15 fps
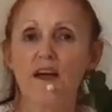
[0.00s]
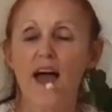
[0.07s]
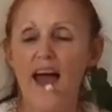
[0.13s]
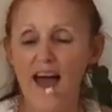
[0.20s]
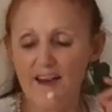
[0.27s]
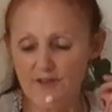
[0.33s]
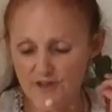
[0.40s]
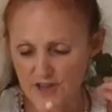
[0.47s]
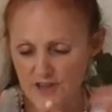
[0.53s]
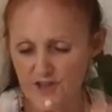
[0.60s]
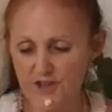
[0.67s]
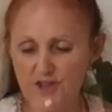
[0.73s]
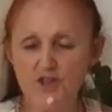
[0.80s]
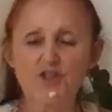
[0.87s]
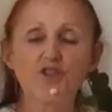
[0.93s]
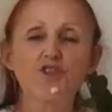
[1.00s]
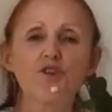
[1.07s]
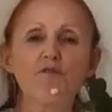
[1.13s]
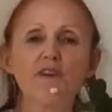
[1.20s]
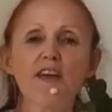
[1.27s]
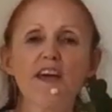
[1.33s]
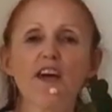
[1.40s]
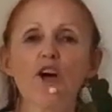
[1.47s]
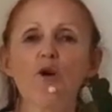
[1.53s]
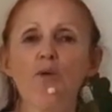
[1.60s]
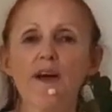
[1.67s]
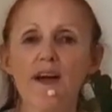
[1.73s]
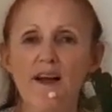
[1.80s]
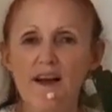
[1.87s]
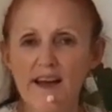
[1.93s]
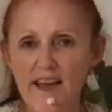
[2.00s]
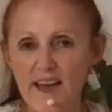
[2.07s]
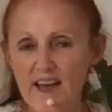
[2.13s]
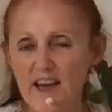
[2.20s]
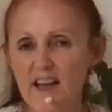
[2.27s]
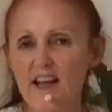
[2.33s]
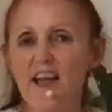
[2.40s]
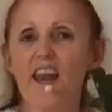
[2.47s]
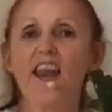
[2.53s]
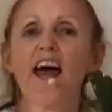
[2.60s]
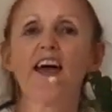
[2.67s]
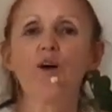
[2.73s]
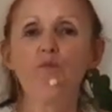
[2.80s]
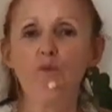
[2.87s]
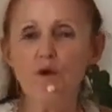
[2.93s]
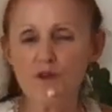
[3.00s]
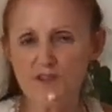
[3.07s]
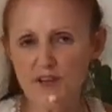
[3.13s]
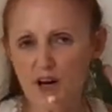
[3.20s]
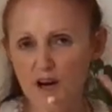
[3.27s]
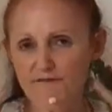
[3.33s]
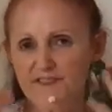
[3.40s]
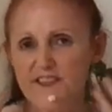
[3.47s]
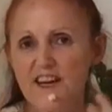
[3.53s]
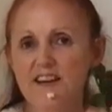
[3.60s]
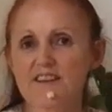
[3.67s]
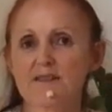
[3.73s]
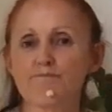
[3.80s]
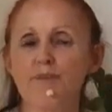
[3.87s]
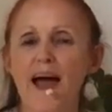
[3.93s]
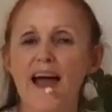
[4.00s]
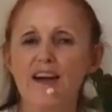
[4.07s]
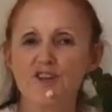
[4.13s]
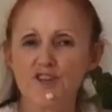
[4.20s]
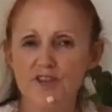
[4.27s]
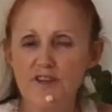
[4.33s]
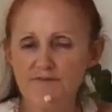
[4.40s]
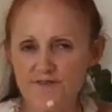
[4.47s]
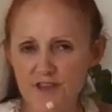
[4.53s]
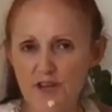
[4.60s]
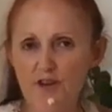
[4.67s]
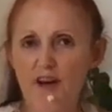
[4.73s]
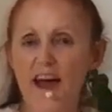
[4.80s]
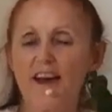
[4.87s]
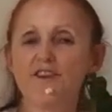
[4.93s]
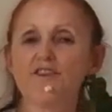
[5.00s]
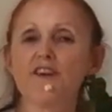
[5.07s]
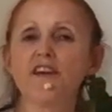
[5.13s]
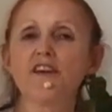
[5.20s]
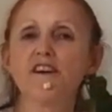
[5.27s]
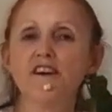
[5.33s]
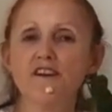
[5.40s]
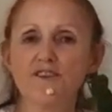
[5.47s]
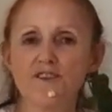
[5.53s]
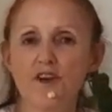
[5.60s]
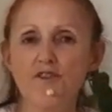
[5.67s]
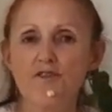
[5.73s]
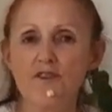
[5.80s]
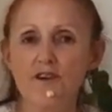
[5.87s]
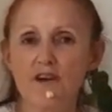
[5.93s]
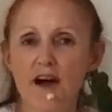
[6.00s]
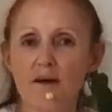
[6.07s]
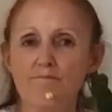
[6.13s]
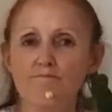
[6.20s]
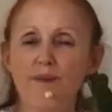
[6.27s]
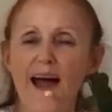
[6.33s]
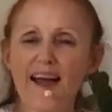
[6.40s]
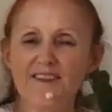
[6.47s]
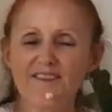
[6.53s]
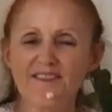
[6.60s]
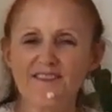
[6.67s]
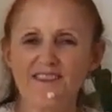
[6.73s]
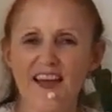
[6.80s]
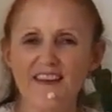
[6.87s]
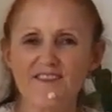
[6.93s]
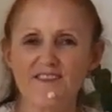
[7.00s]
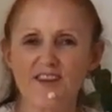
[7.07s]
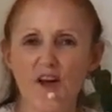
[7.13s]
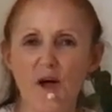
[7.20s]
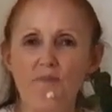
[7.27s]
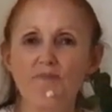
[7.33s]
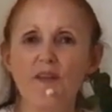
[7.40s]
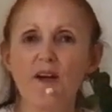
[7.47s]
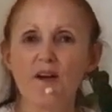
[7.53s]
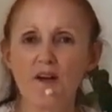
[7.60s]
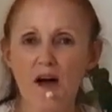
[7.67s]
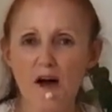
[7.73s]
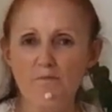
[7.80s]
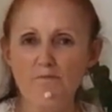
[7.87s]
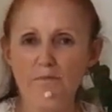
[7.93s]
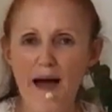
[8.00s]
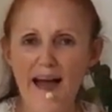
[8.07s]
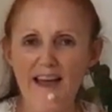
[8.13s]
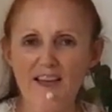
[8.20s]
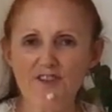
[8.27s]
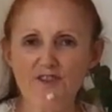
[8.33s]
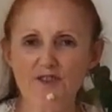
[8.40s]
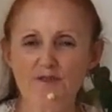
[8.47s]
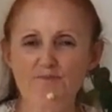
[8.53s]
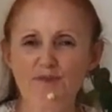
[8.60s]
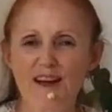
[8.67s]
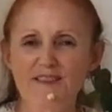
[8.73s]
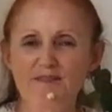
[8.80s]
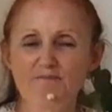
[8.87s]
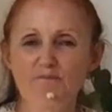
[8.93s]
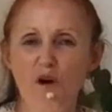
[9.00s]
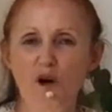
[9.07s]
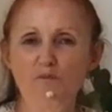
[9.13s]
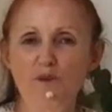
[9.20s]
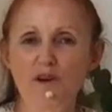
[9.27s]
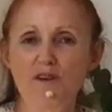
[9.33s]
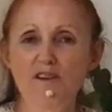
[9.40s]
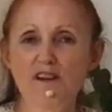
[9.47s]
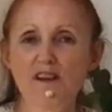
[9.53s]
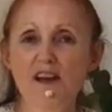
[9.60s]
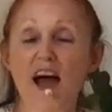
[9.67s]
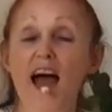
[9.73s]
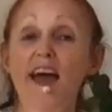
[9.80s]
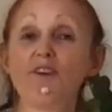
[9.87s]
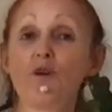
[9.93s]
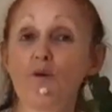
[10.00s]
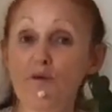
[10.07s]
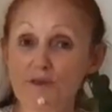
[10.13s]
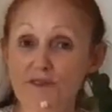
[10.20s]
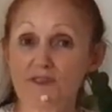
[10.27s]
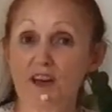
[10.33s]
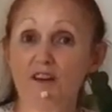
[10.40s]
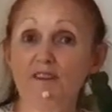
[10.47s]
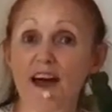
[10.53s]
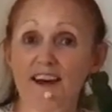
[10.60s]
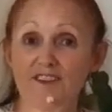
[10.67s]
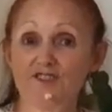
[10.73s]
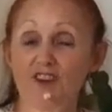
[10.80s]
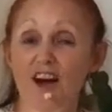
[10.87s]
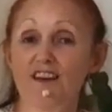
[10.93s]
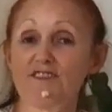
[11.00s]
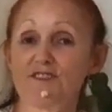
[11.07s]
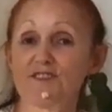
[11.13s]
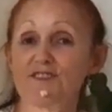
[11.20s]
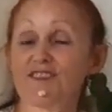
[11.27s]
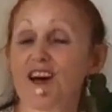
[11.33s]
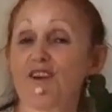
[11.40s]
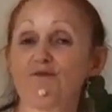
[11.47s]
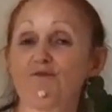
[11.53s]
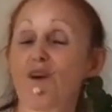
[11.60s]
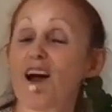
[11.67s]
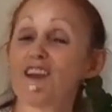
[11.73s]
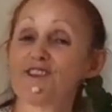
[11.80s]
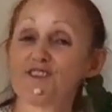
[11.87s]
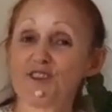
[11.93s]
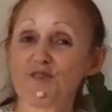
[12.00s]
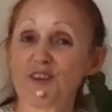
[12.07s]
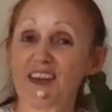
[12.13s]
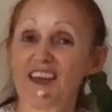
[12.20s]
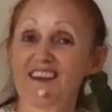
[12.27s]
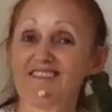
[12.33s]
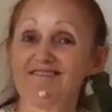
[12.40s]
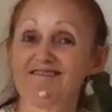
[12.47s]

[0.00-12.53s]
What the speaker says: and just doing it quickly, like water off a duck's back, shifting your energy so you can come back to center, come back into the present moment, and also energize yourself while you're doing it.